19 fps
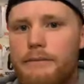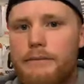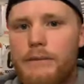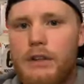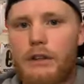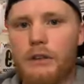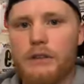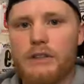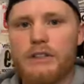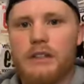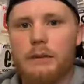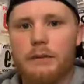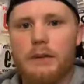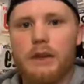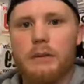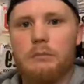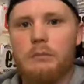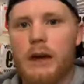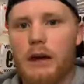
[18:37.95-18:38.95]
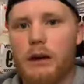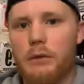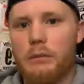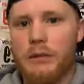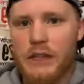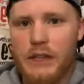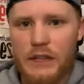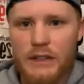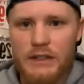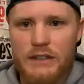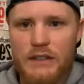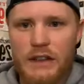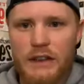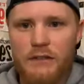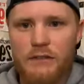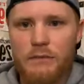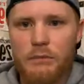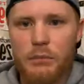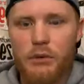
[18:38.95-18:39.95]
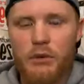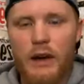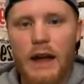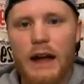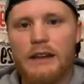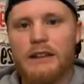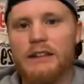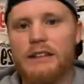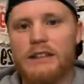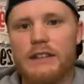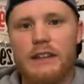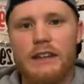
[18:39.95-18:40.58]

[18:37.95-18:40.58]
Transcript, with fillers: you know something better because they've practiced